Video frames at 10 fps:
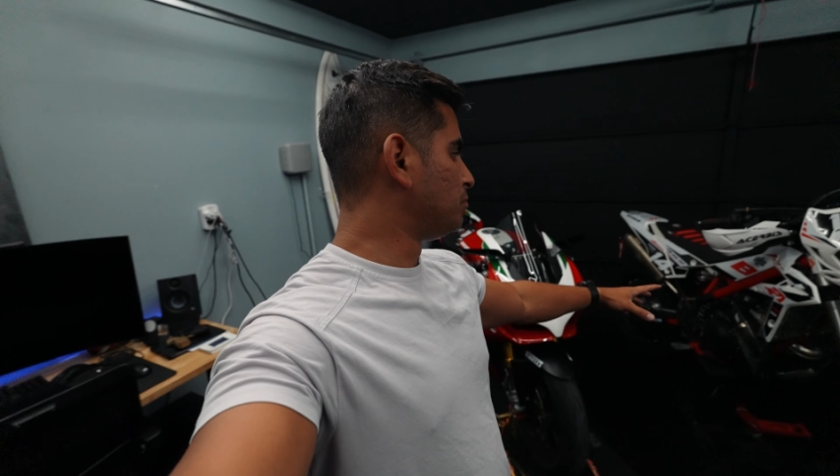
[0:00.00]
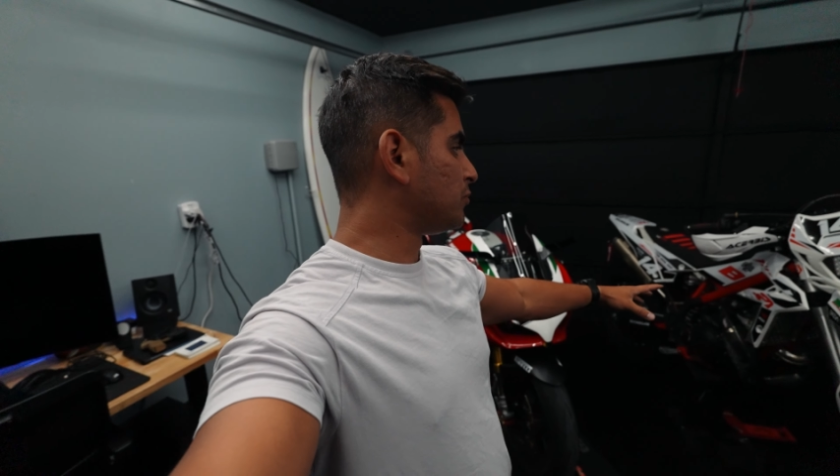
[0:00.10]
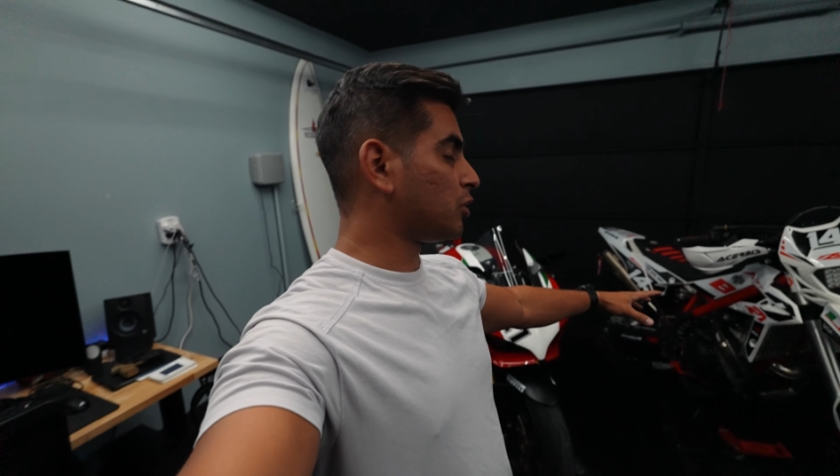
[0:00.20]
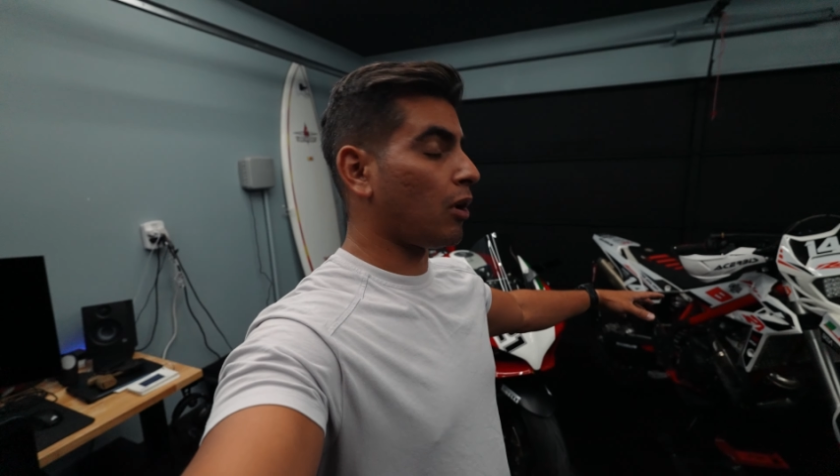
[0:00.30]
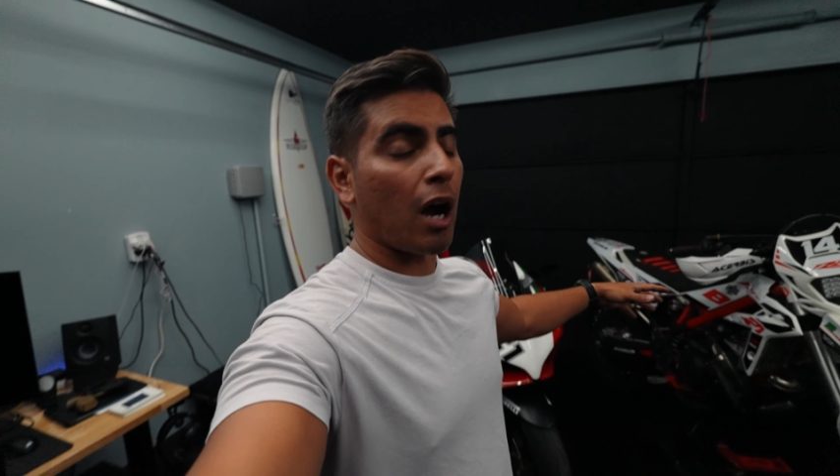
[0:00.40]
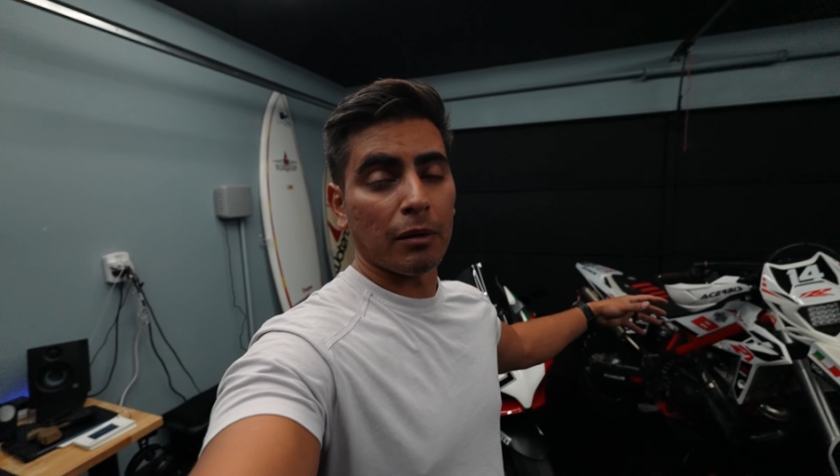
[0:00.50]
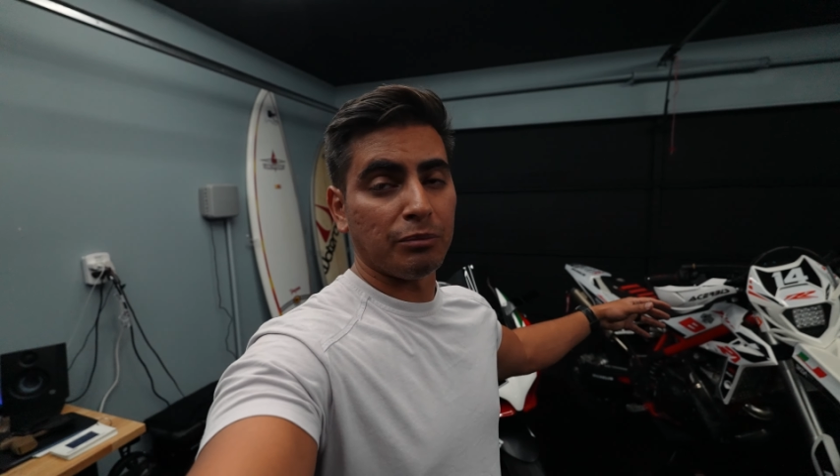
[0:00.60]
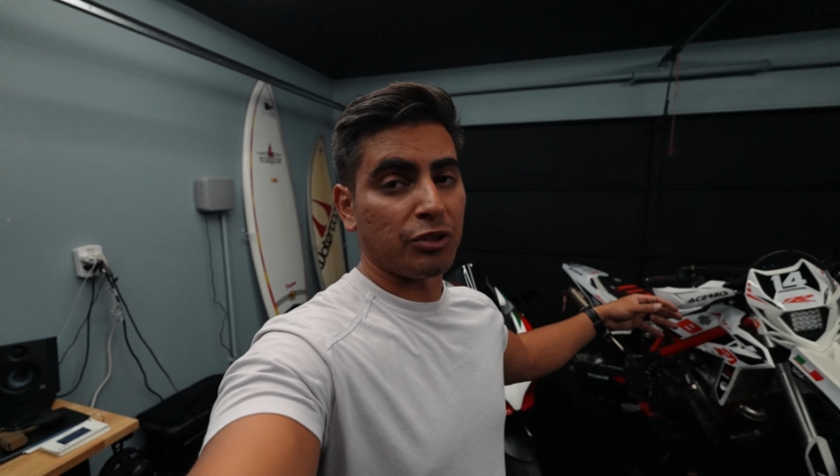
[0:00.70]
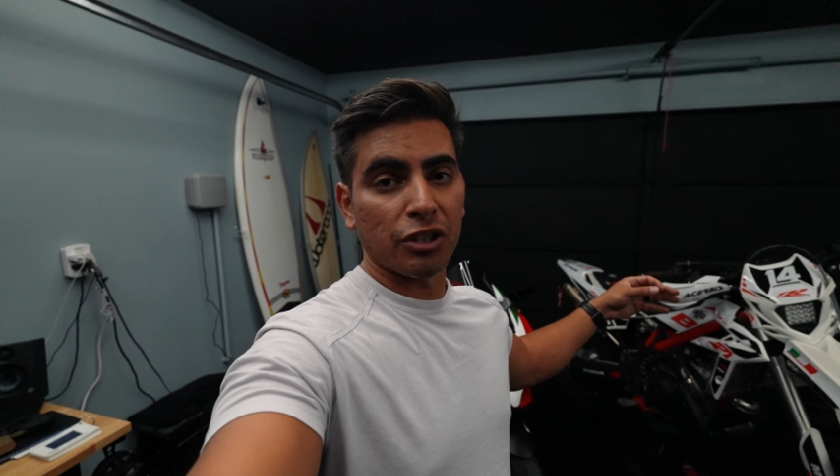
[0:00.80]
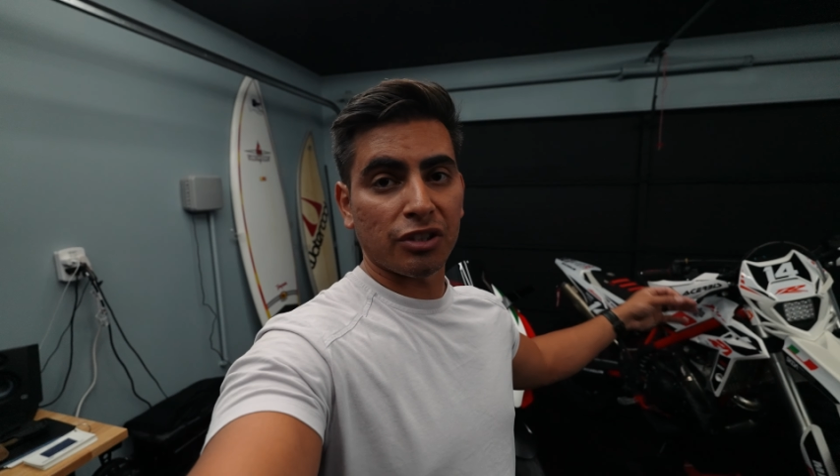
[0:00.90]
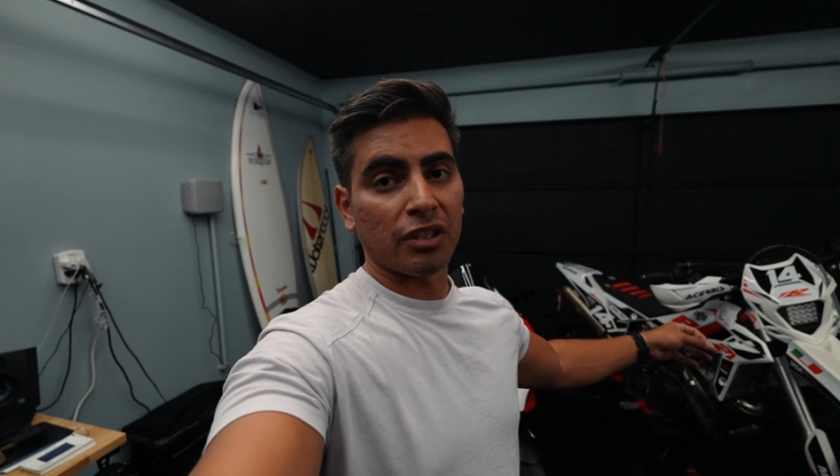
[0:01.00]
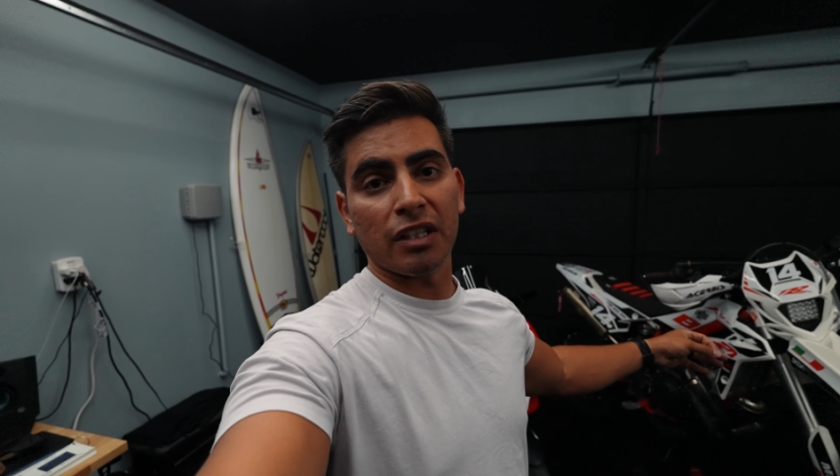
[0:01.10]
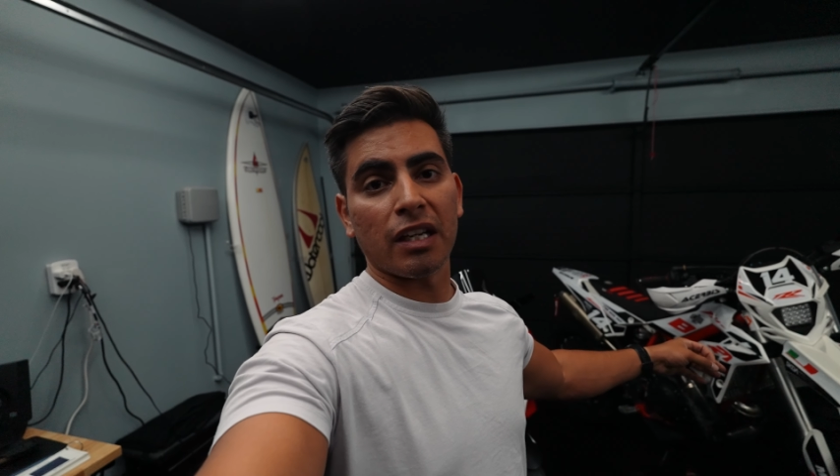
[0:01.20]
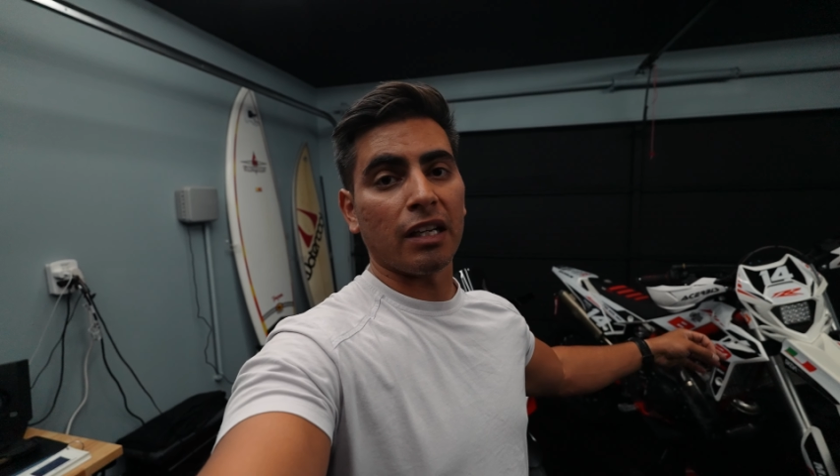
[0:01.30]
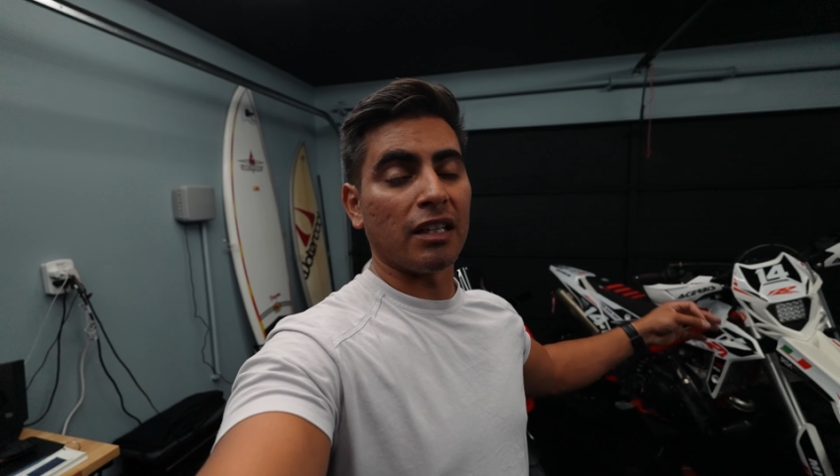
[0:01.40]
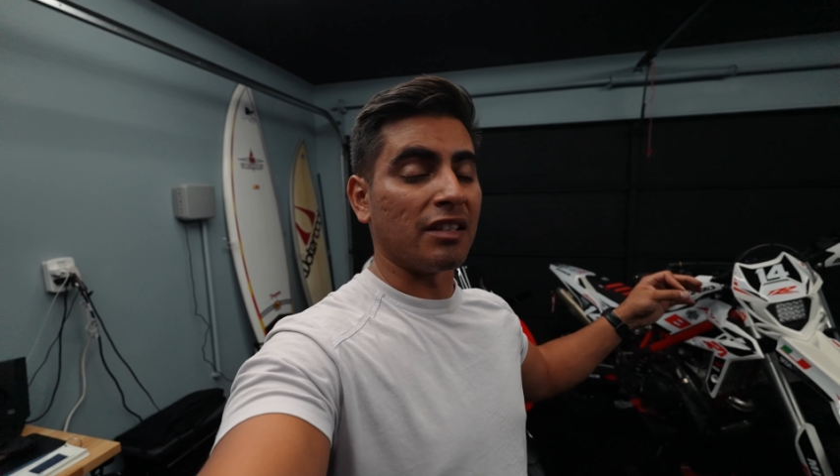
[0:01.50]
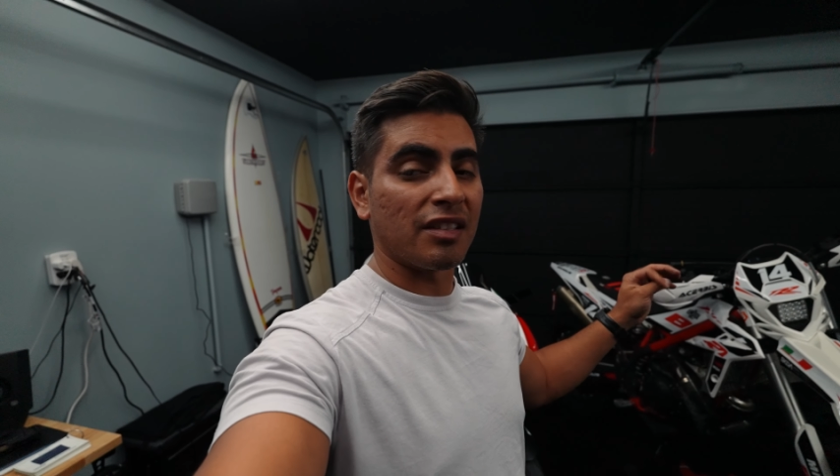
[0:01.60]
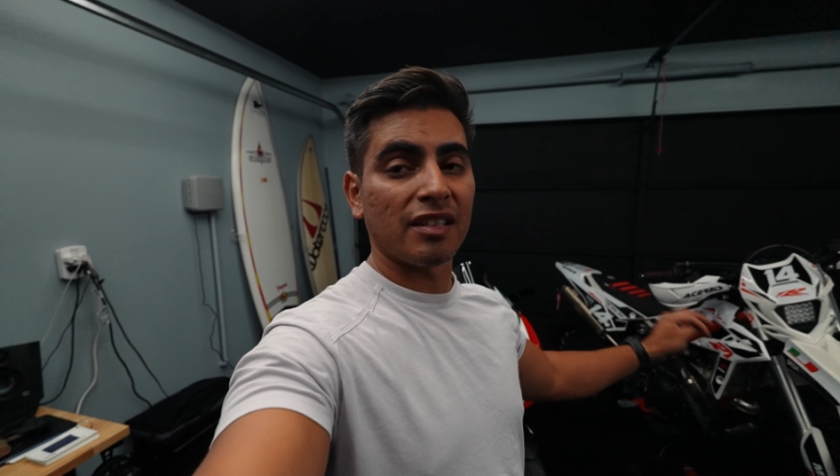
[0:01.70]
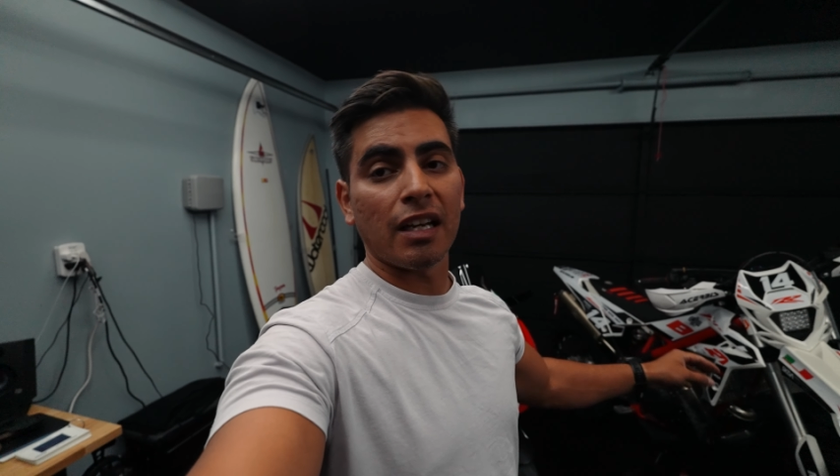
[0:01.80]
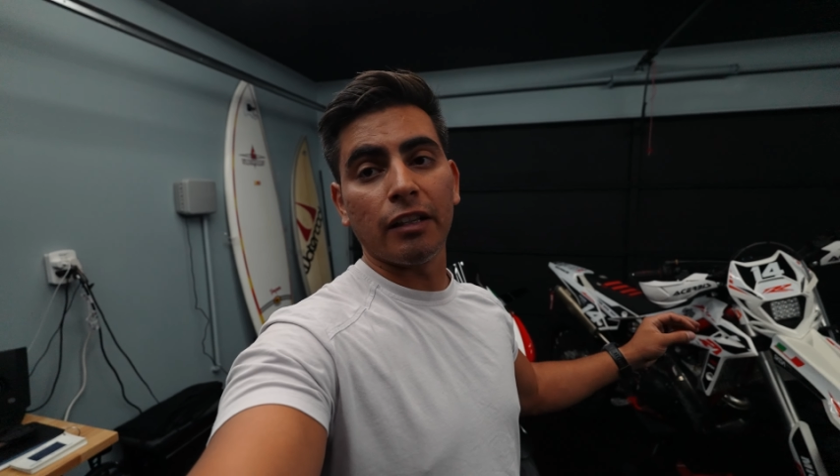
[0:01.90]
So I'm just gonna get an
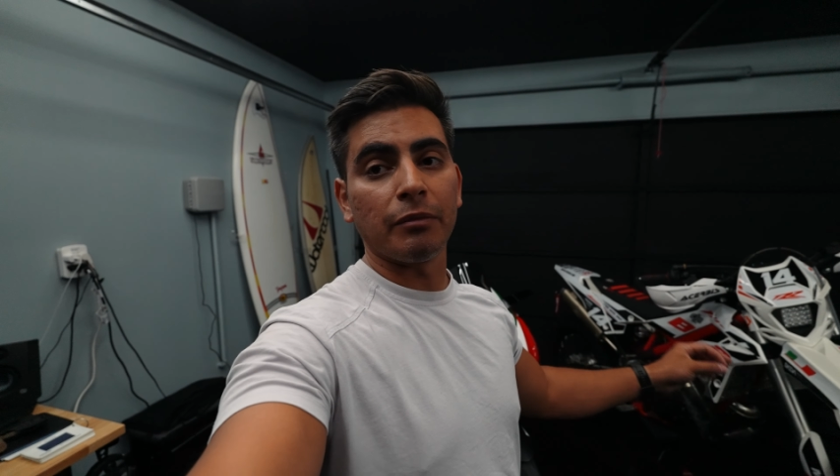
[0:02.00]
insane